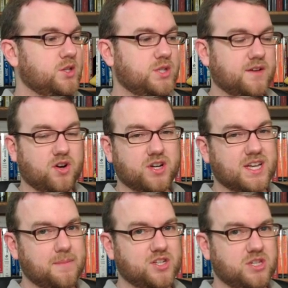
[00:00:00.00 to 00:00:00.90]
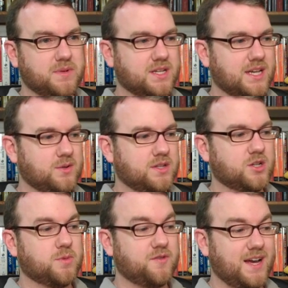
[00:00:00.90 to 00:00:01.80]
you see I've already got my Gmail account in
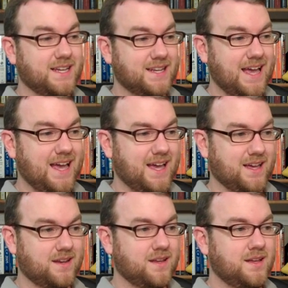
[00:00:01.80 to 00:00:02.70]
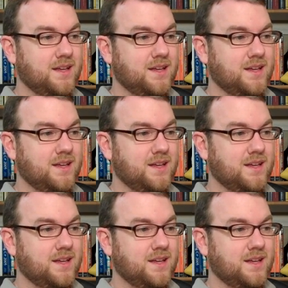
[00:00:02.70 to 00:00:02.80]
there, but if I hit Add,